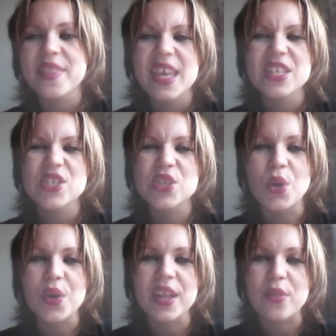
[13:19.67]
just
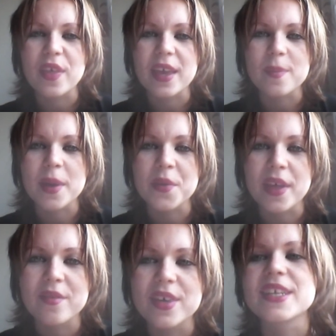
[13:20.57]
not gonna think about
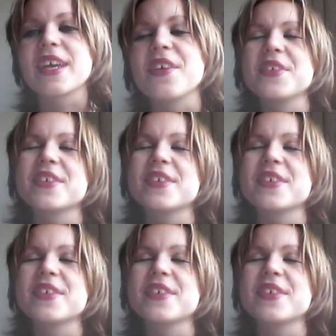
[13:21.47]
that right now,